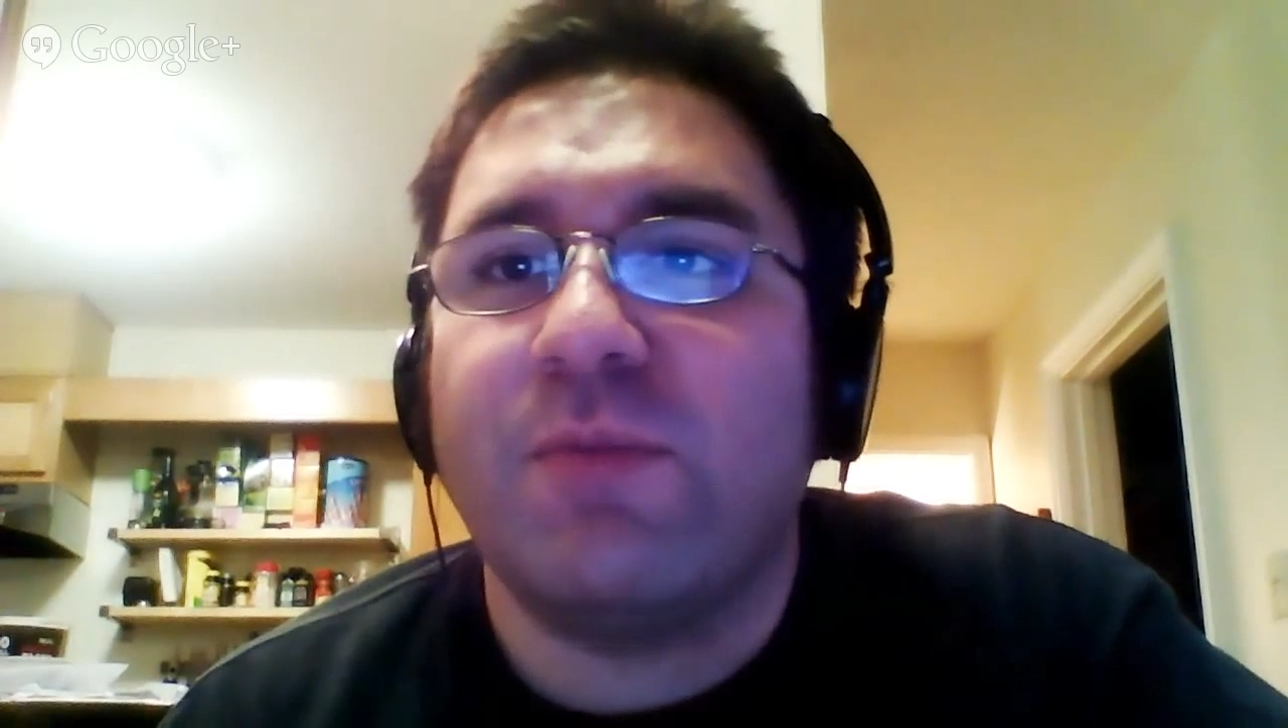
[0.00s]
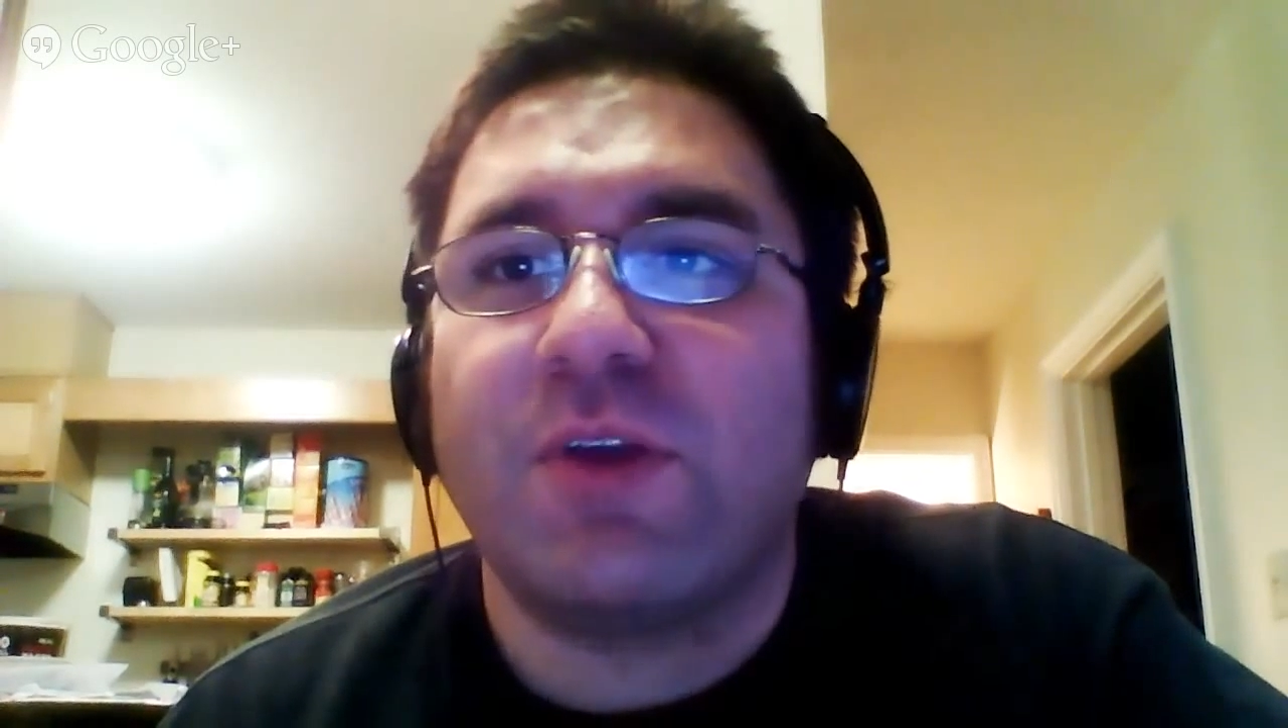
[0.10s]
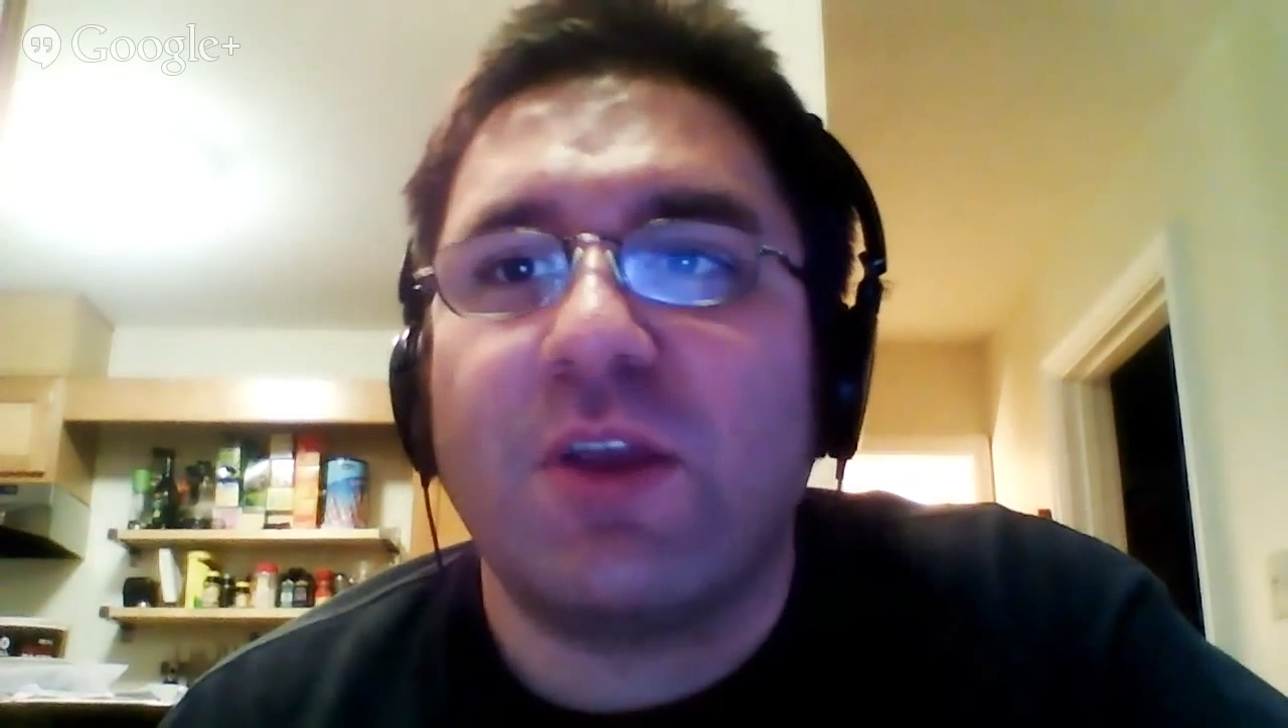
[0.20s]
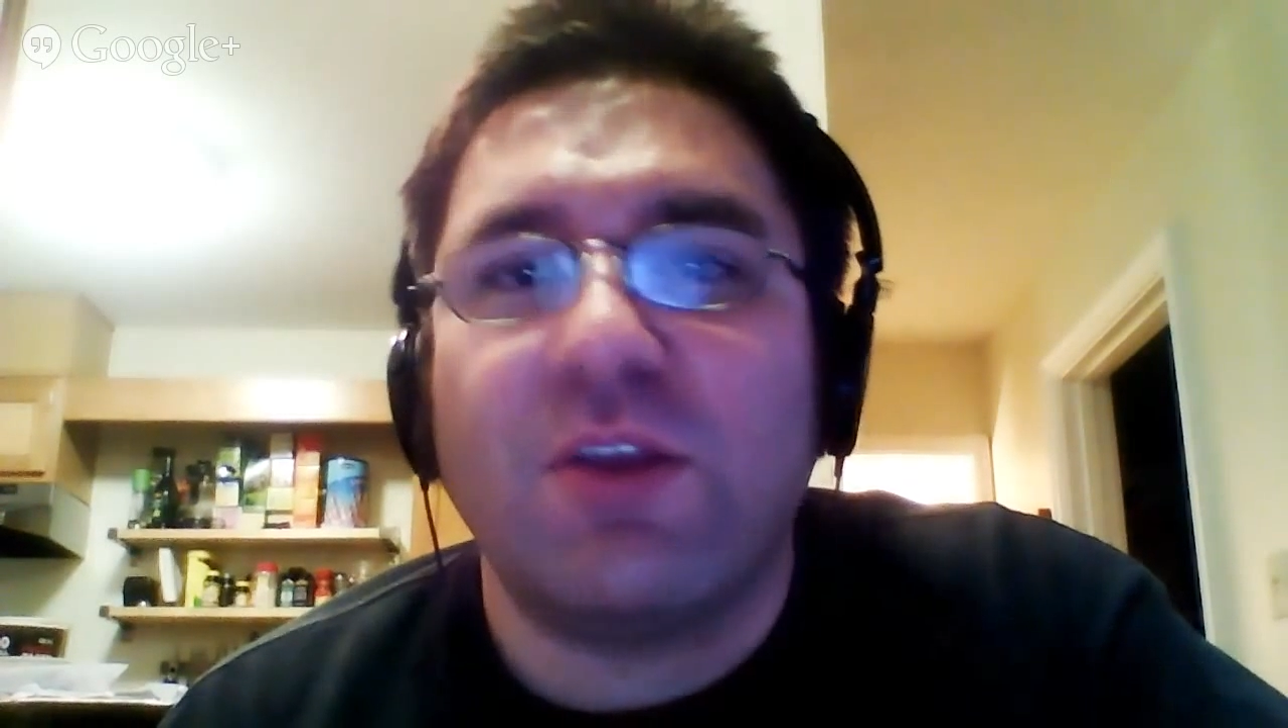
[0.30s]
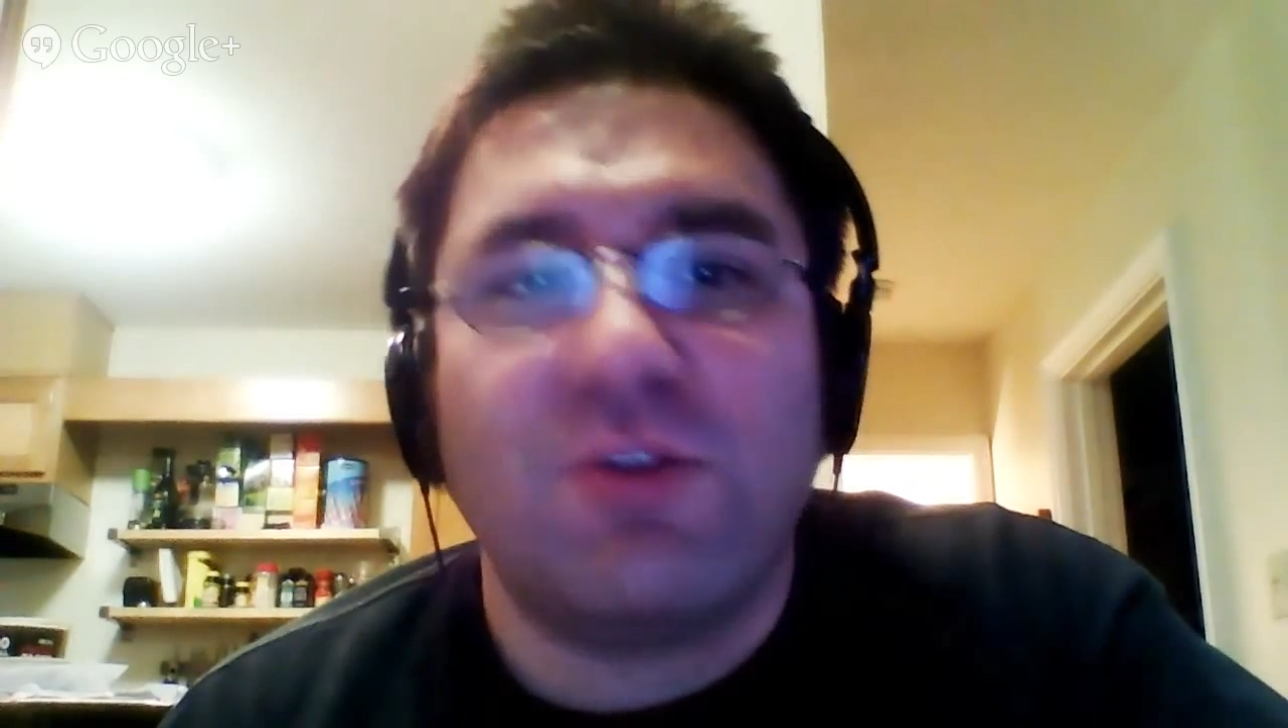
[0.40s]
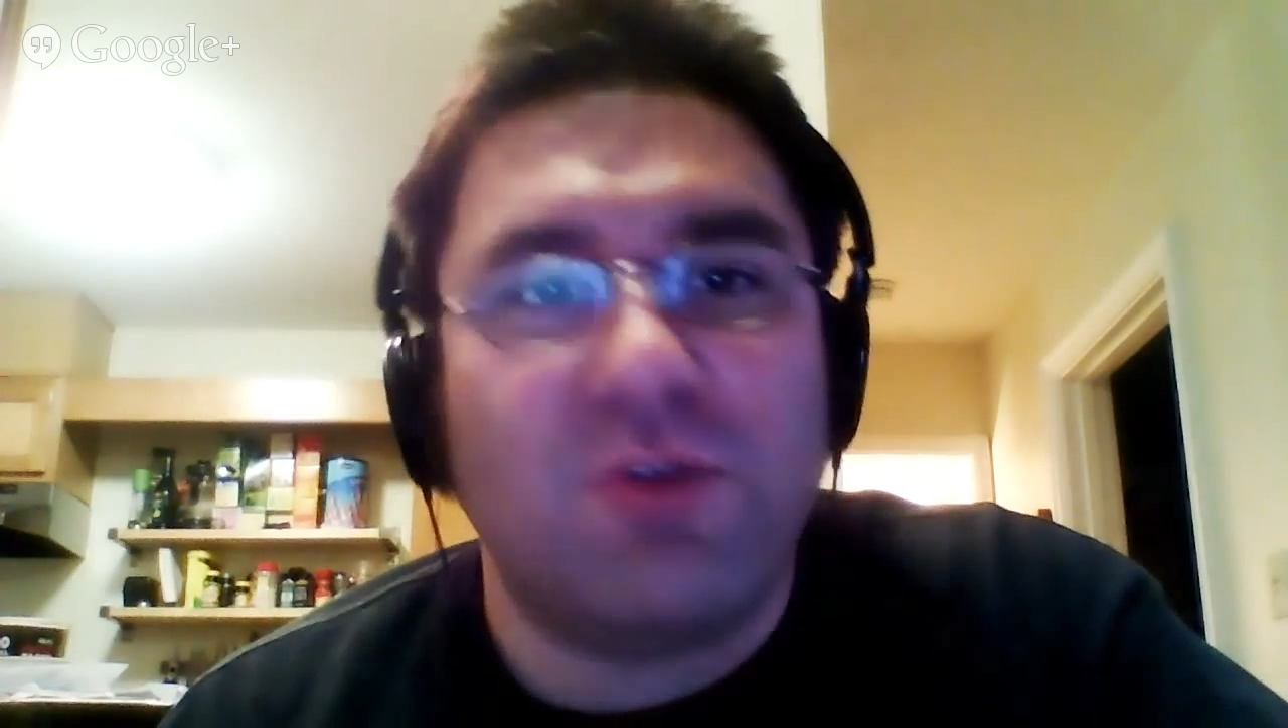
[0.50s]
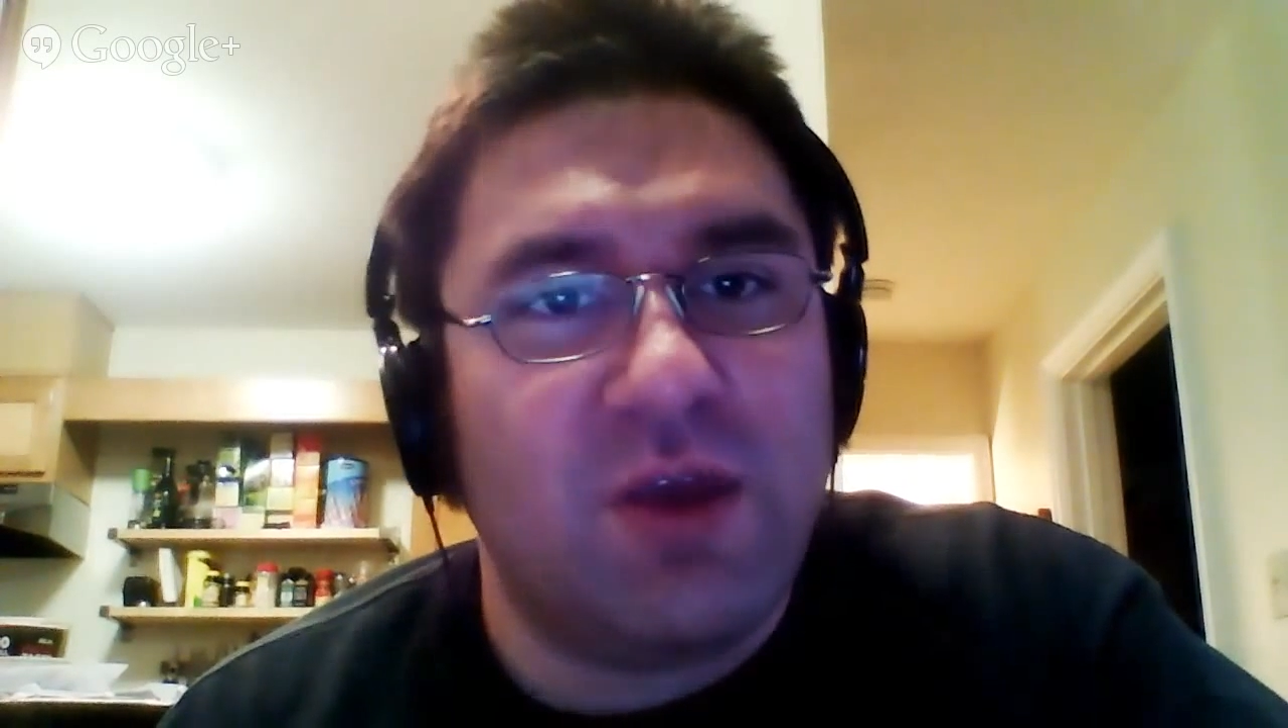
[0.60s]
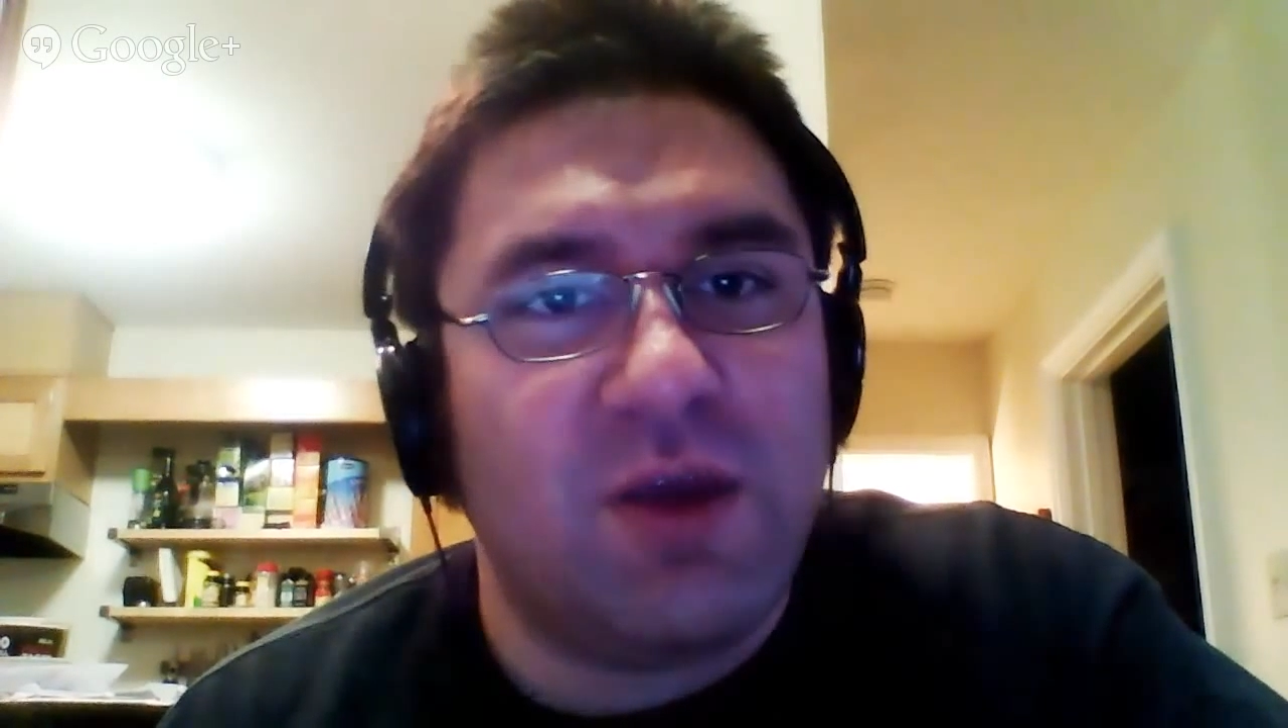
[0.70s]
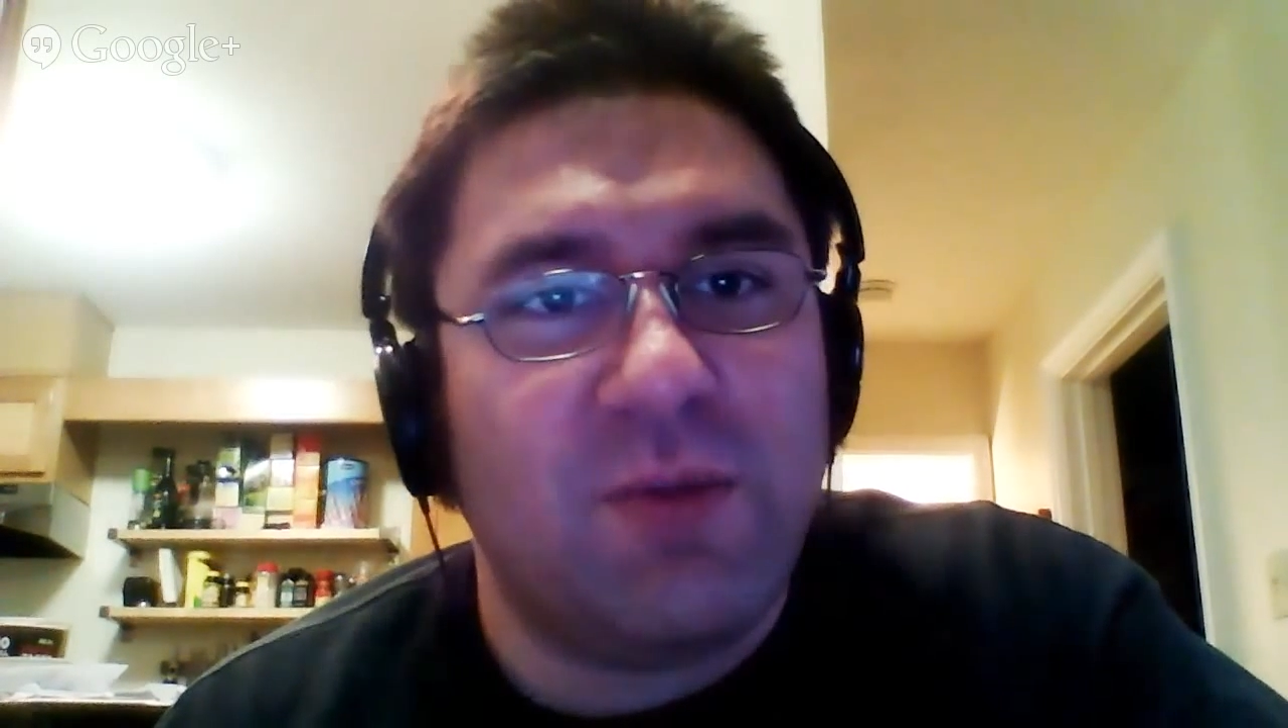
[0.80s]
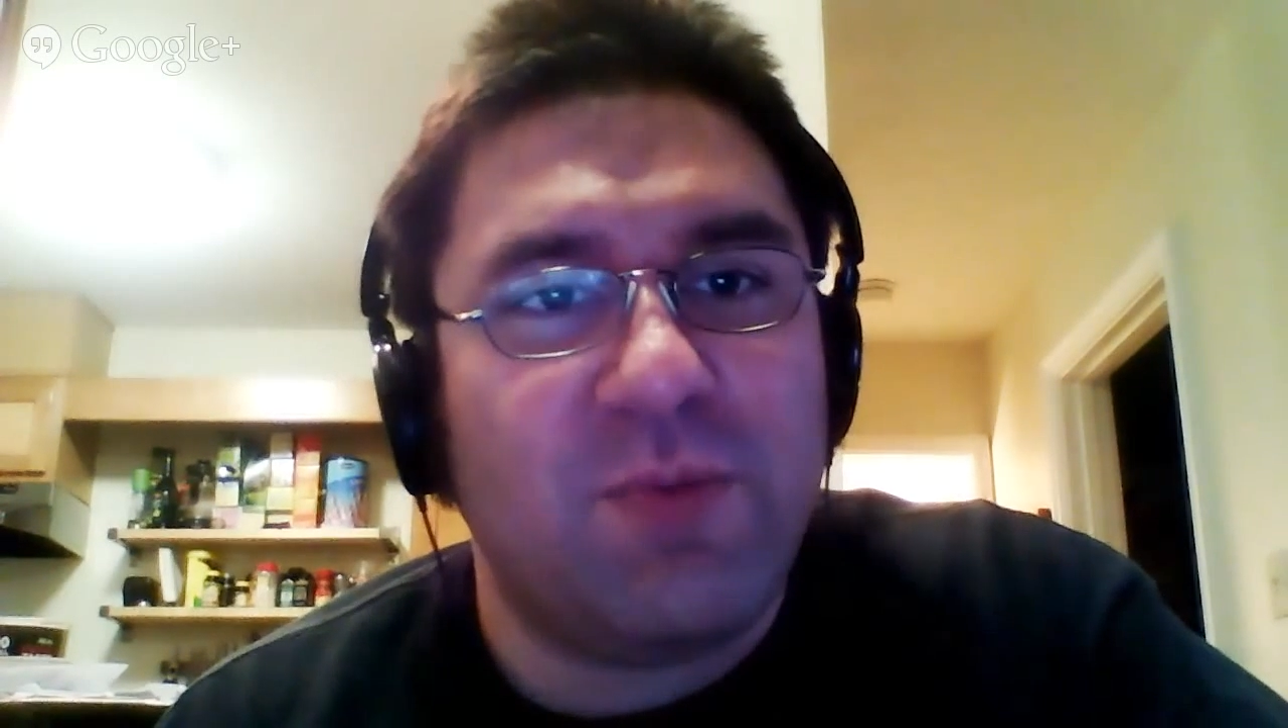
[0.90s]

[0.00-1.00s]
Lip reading: looking through the